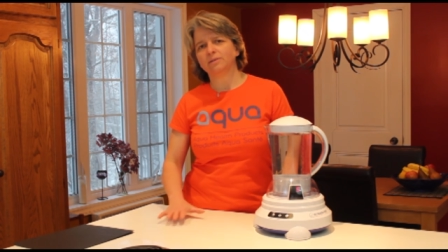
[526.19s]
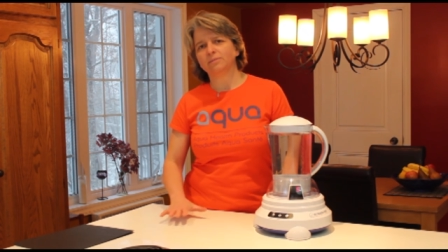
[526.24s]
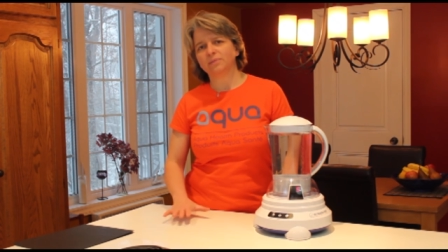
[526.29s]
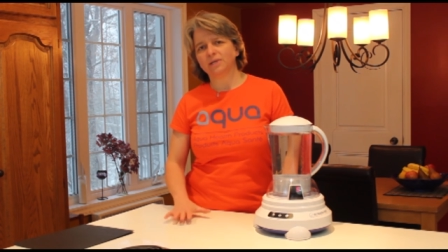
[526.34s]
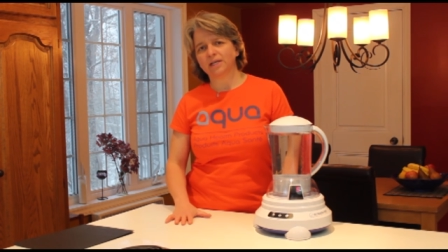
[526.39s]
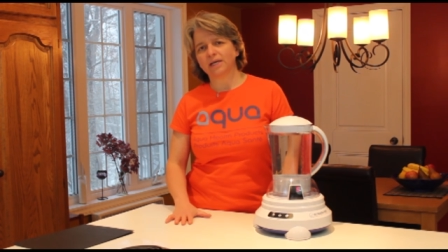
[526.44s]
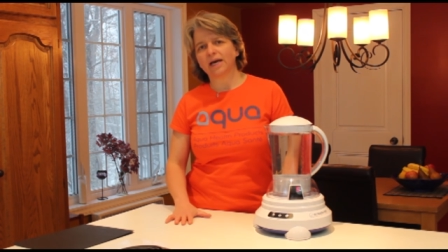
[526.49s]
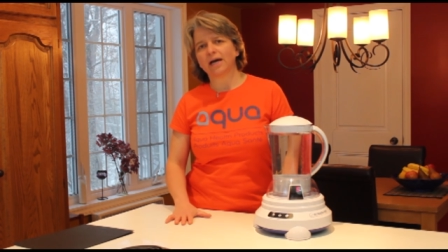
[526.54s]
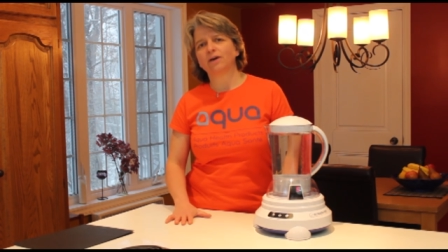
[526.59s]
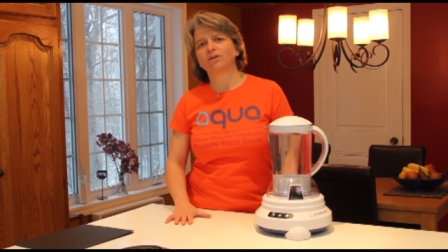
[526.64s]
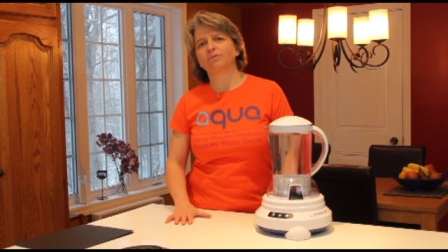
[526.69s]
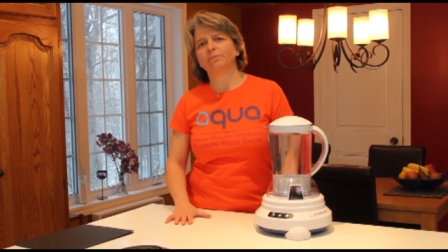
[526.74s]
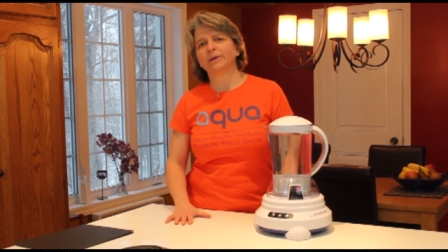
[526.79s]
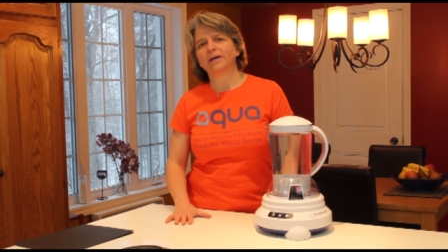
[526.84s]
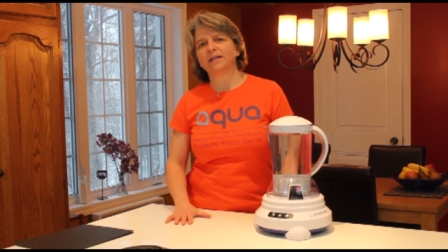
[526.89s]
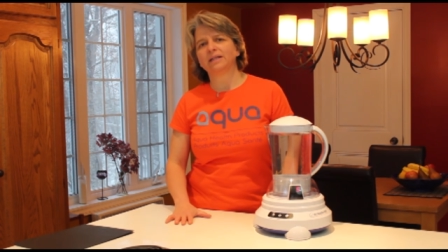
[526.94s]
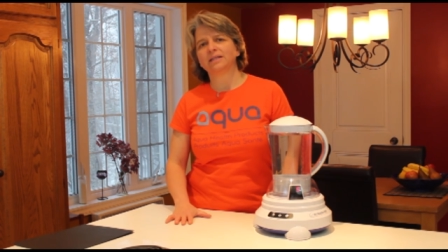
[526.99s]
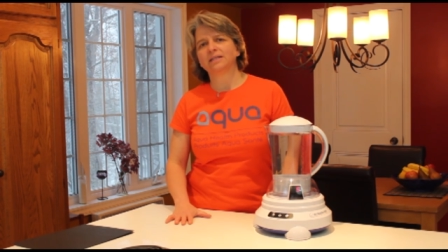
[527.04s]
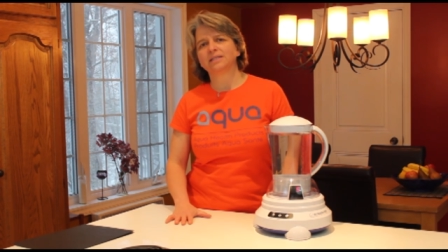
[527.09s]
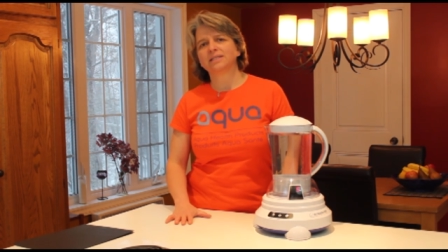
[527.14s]
being out of
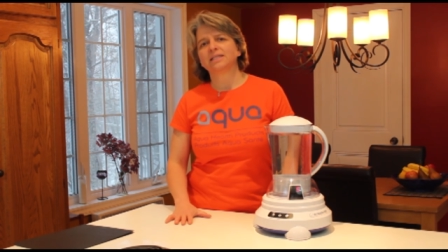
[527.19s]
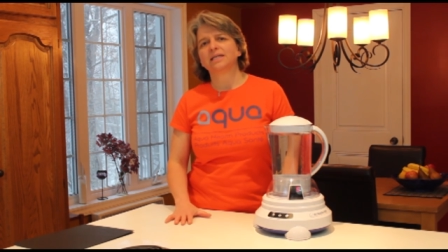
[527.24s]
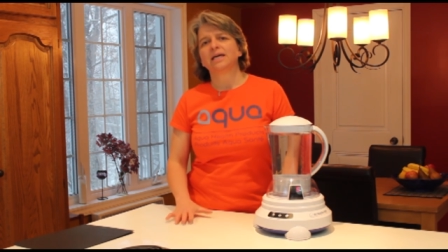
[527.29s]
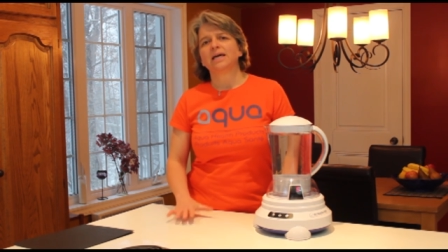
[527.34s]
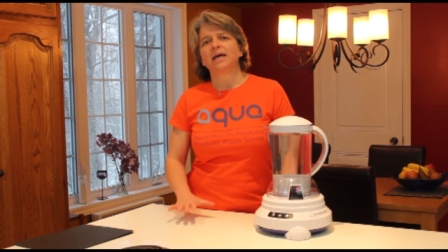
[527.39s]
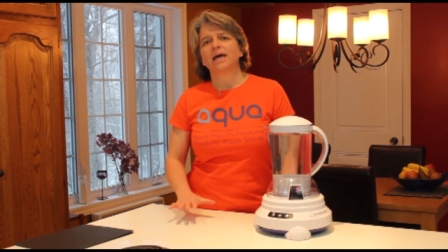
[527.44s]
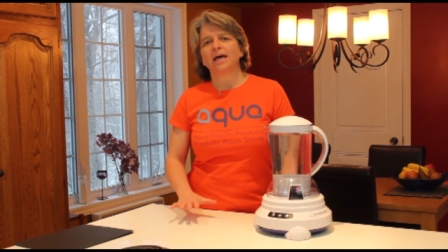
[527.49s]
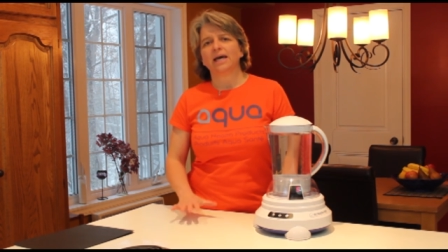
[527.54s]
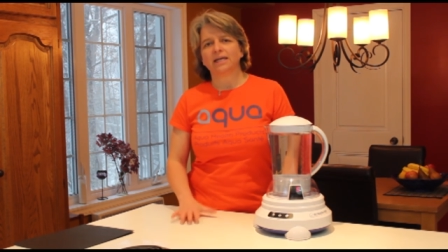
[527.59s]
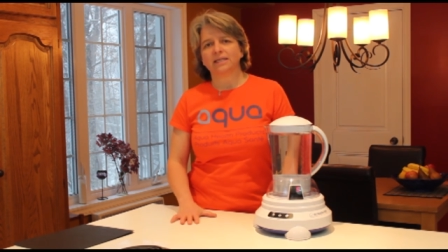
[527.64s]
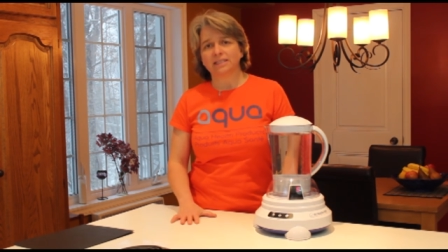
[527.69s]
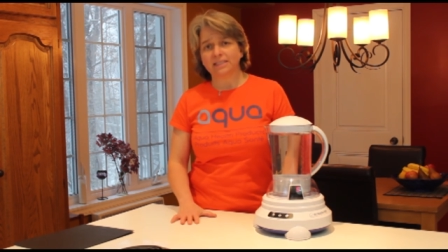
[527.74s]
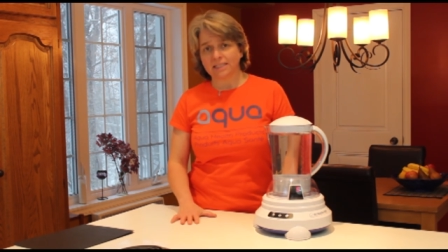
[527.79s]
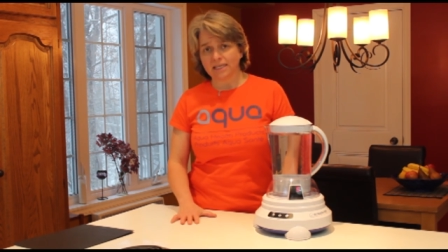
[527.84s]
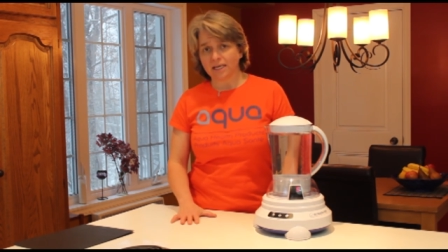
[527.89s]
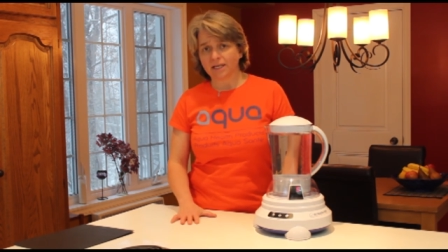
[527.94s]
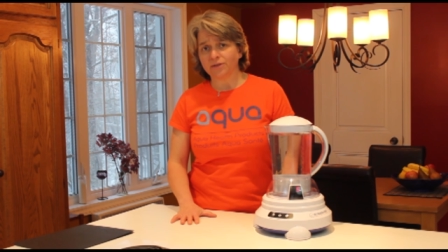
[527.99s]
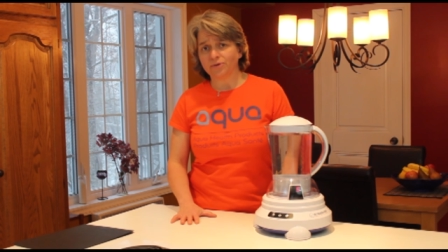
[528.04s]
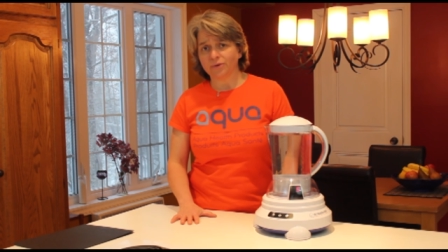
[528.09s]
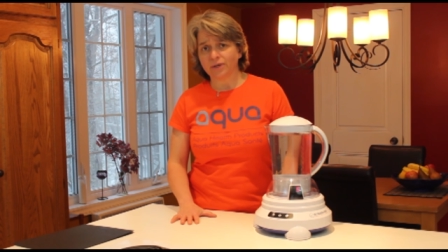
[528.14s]
balance and
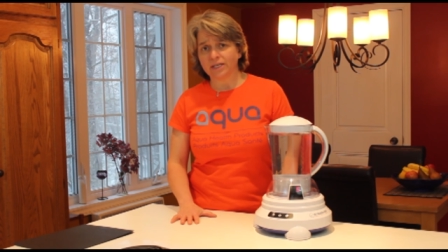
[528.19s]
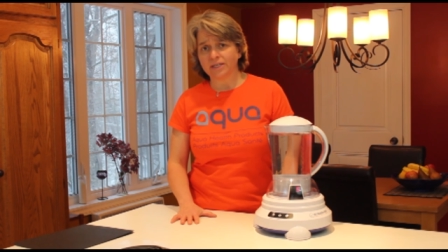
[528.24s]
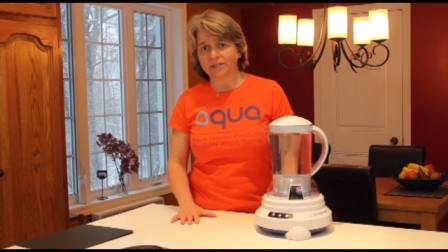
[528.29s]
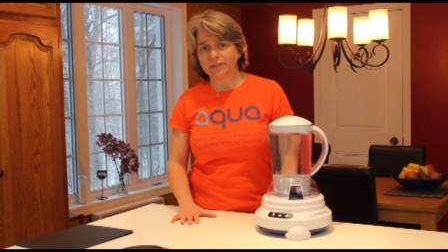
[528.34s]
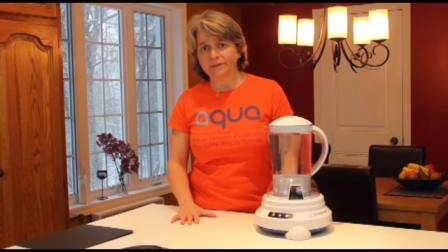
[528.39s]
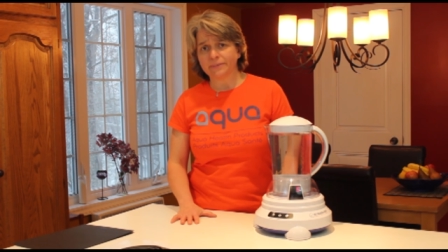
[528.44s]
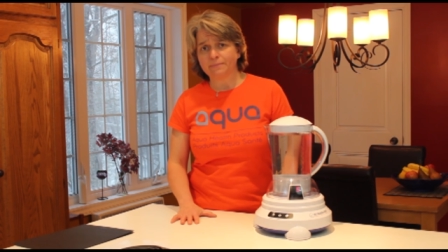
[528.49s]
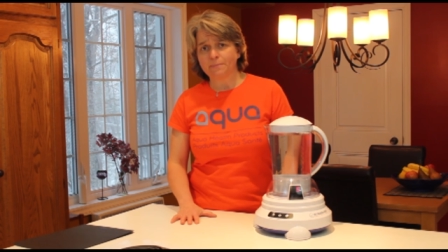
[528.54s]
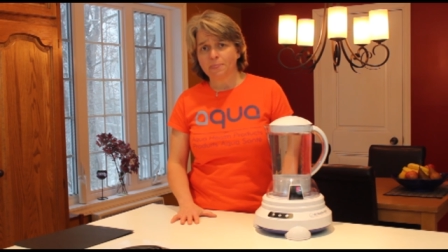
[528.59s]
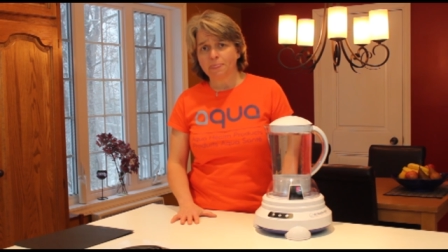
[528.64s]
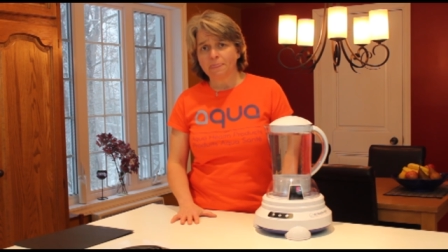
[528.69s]
dehydrated.